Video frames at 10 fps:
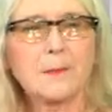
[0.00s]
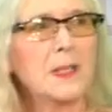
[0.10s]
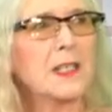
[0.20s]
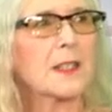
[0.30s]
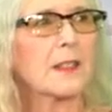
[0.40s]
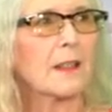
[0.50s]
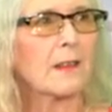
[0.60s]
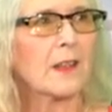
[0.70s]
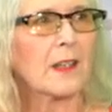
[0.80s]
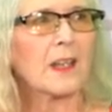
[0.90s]
meeting
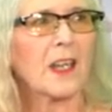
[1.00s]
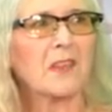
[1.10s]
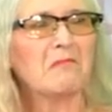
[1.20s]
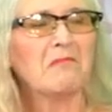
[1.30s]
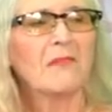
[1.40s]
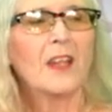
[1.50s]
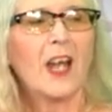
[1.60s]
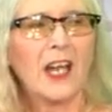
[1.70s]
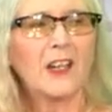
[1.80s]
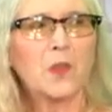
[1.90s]
thinking,
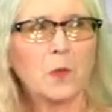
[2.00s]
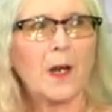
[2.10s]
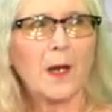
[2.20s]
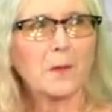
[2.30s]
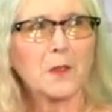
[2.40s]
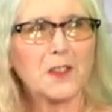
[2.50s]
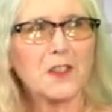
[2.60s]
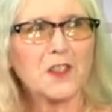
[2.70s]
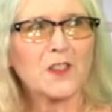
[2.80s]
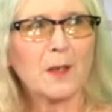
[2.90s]
I know what I'm going to do.